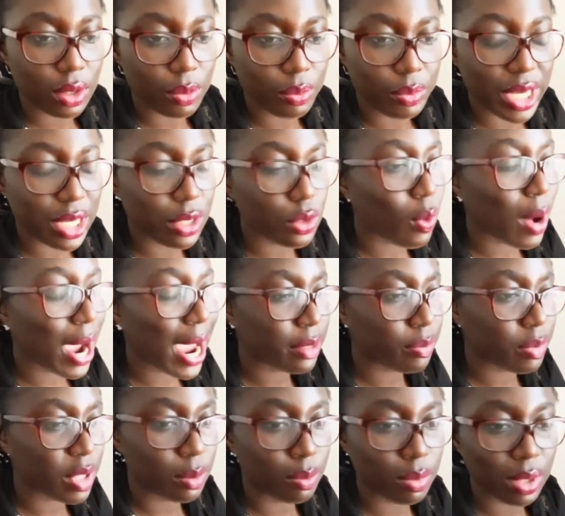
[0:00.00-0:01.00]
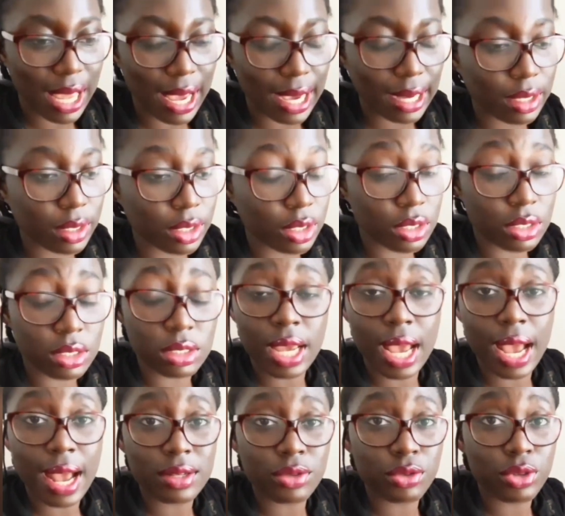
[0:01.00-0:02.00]
Be it white, be it black, because
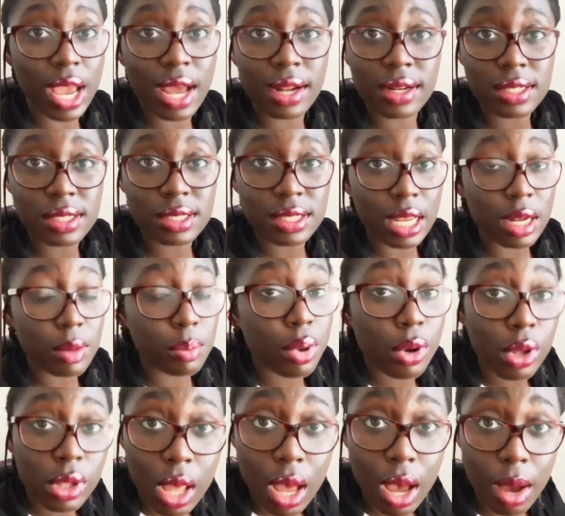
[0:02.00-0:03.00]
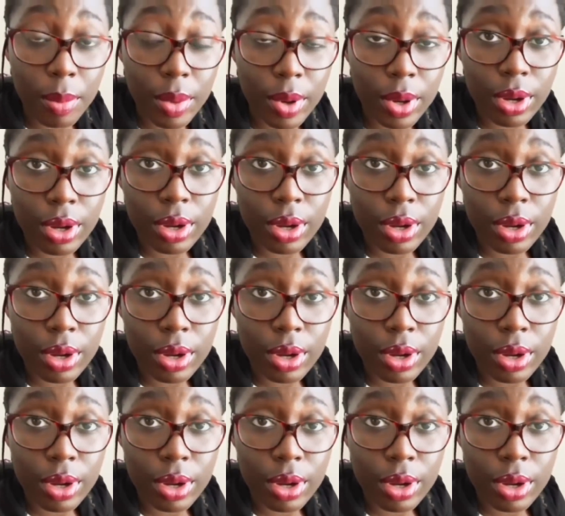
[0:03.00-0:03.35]
as Rihanna said, pull up